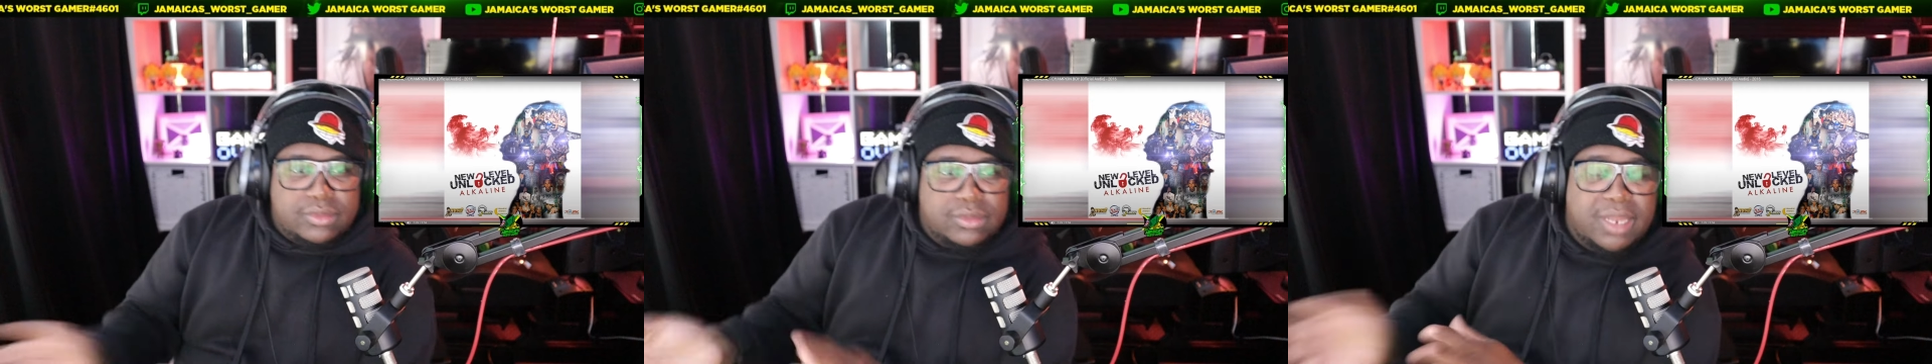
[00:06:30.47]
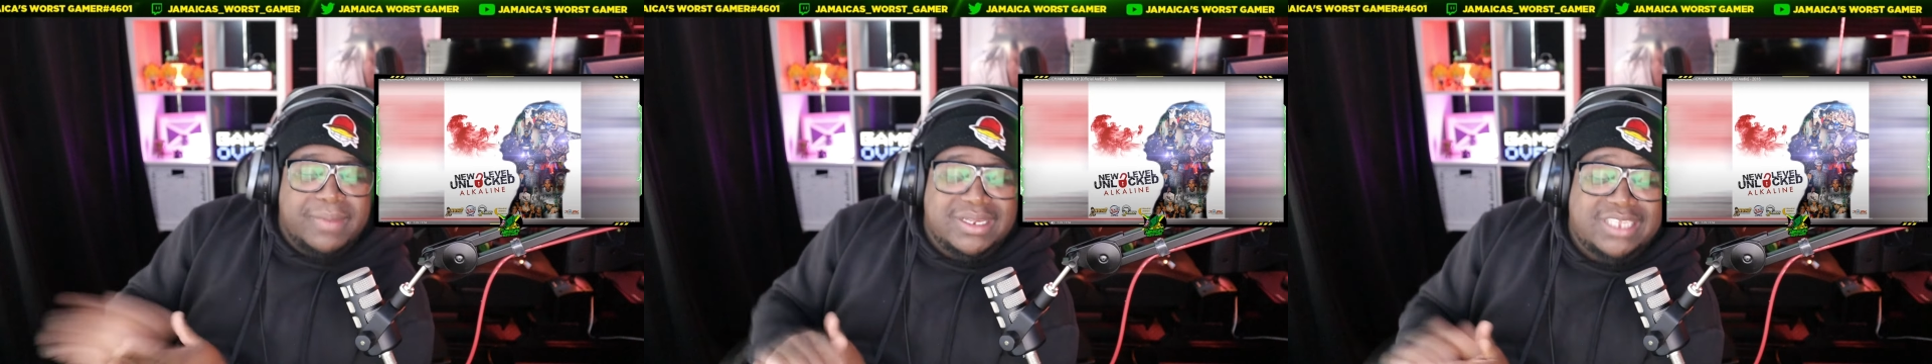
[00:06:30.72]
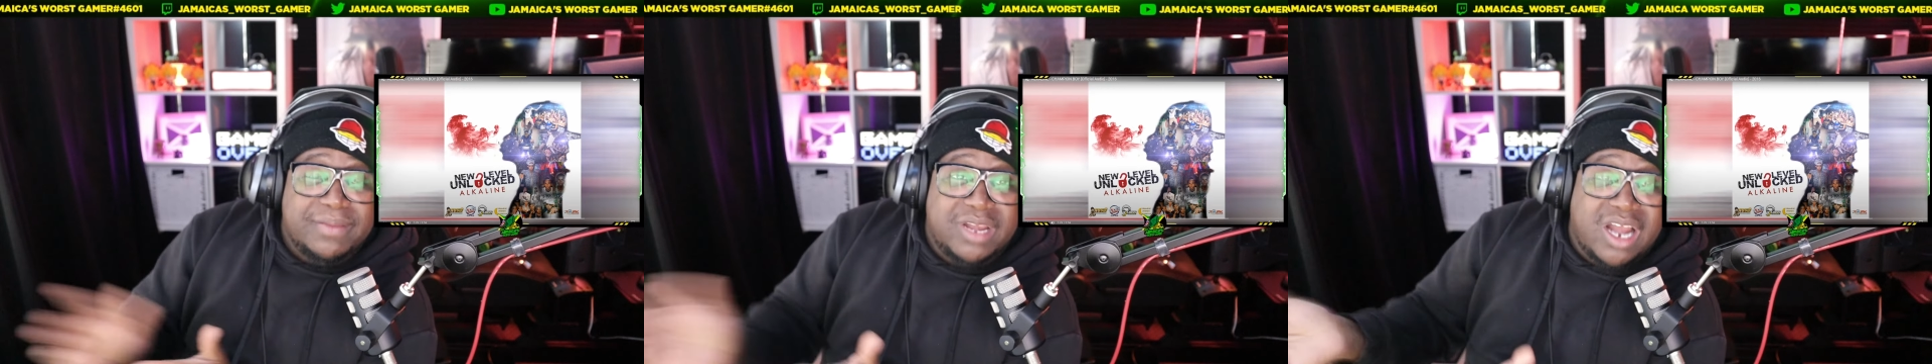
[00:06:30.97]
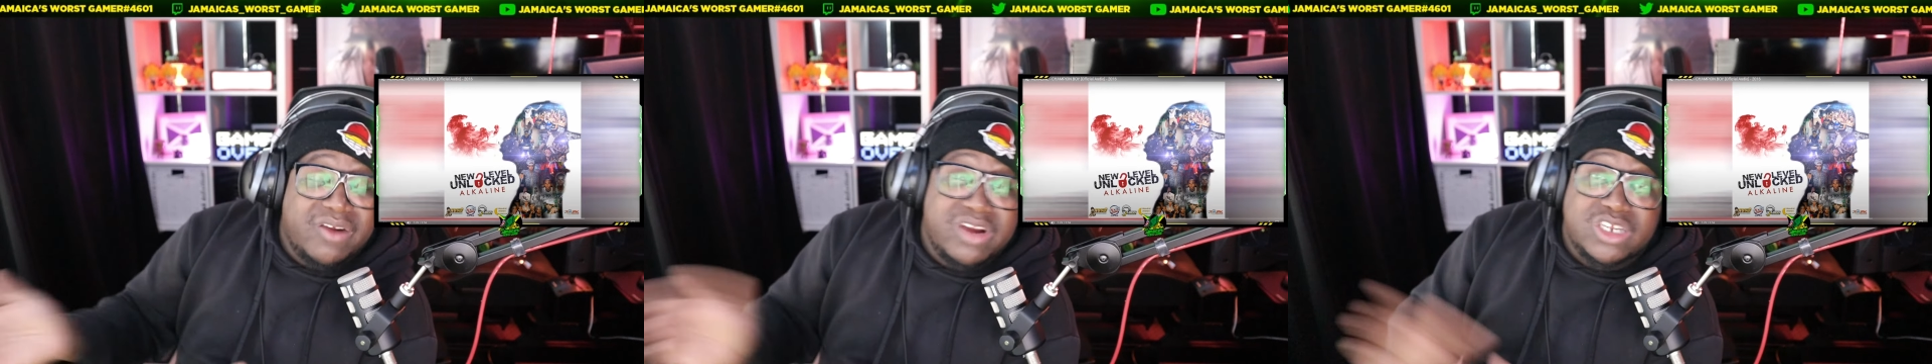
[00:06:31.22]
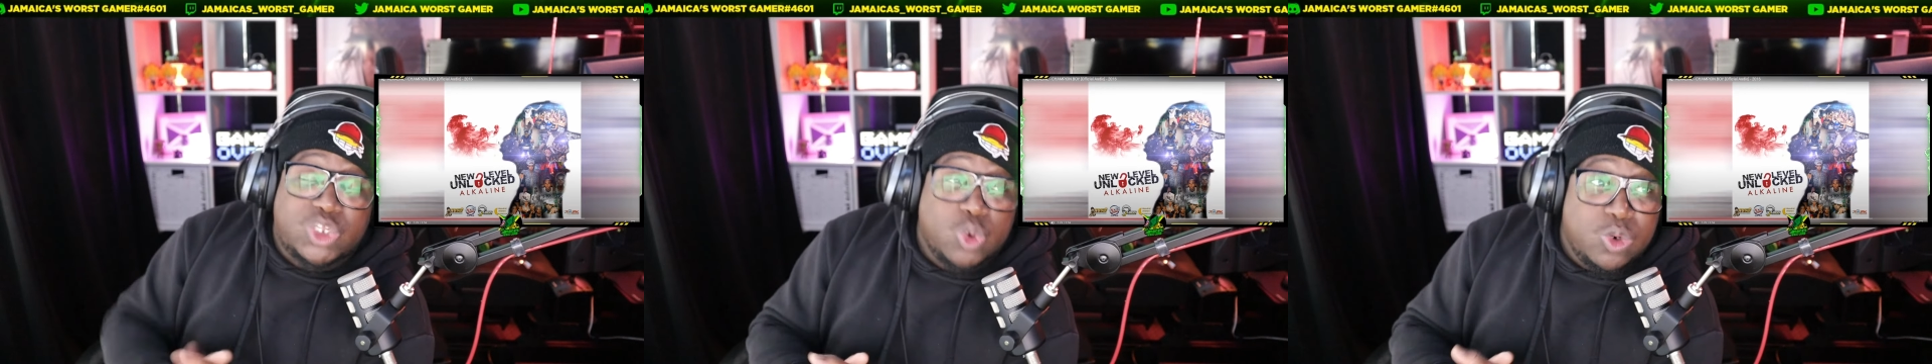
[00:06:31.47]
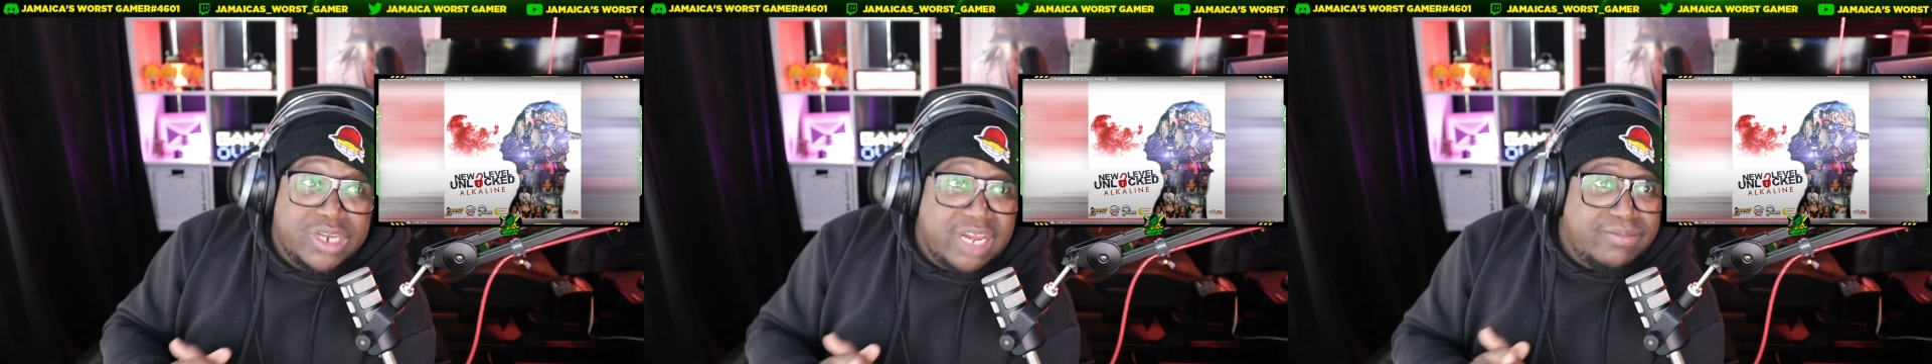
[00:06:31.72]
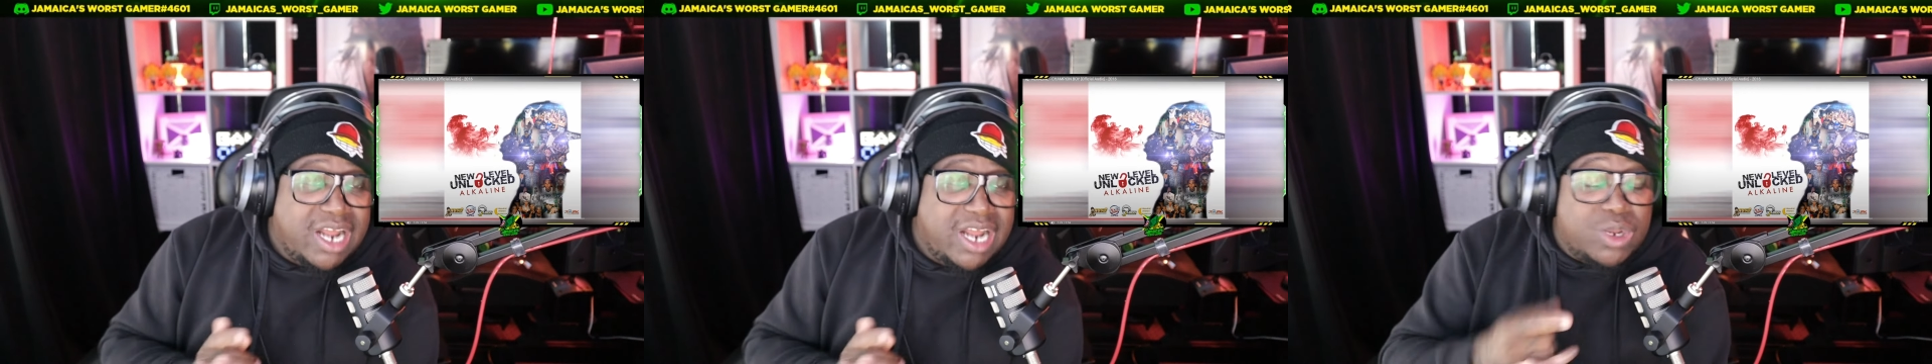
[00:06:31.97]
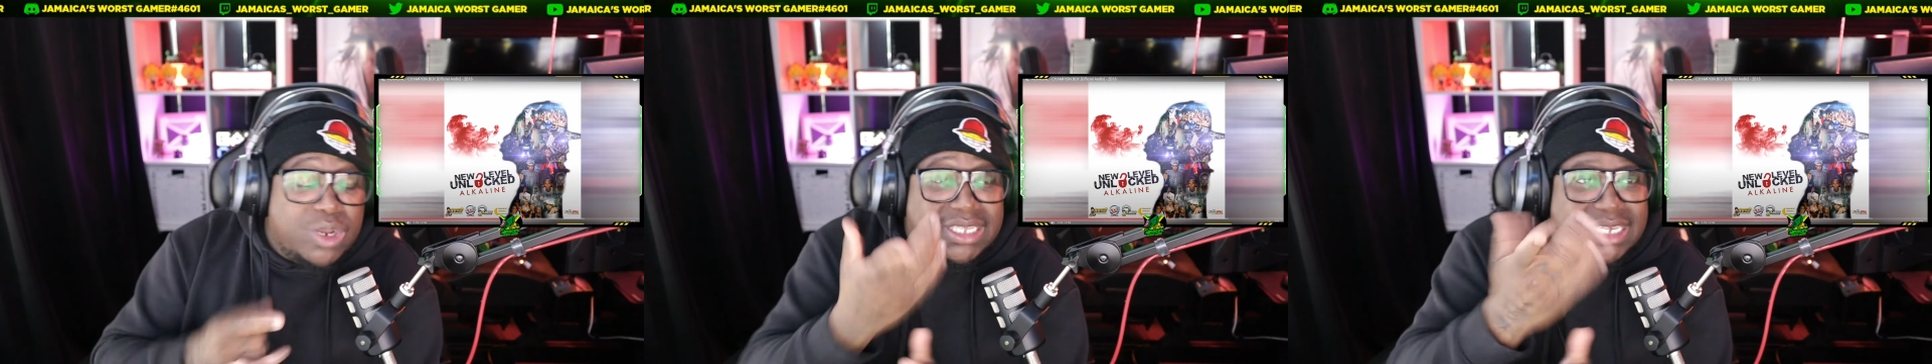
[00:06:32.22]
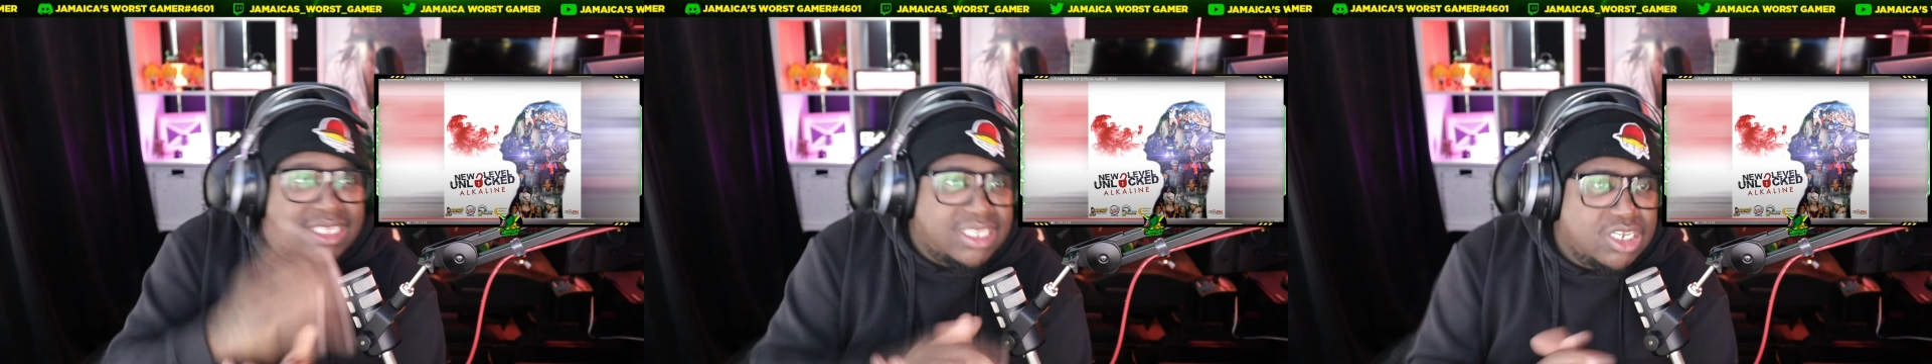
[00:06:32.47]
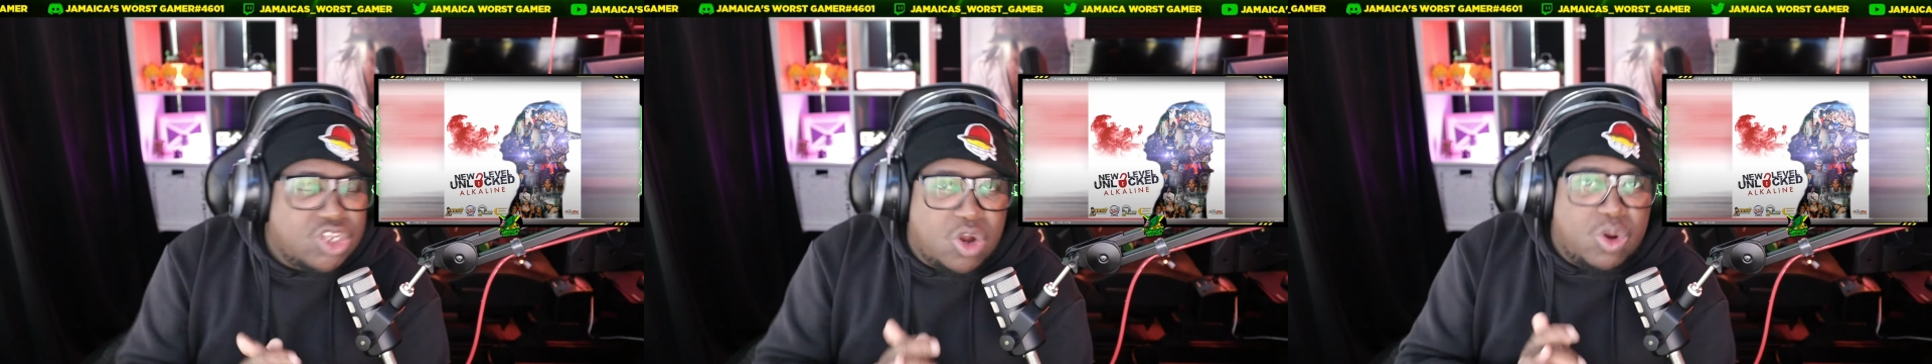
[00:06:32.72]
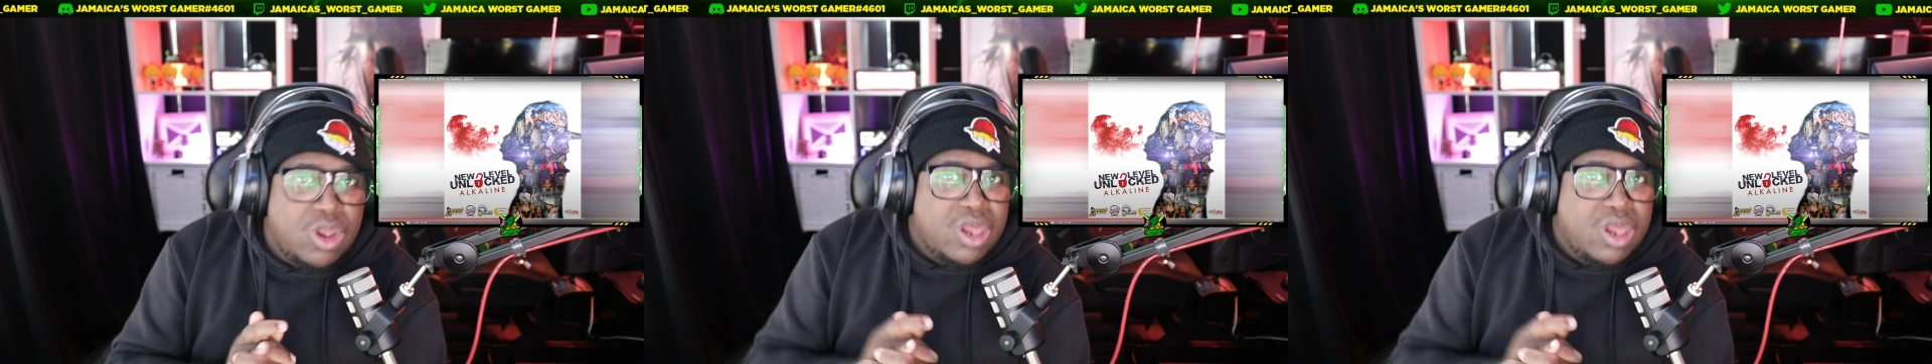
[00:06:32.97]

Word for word: Them a semi-career soon dead, brother, twenty sixteen now.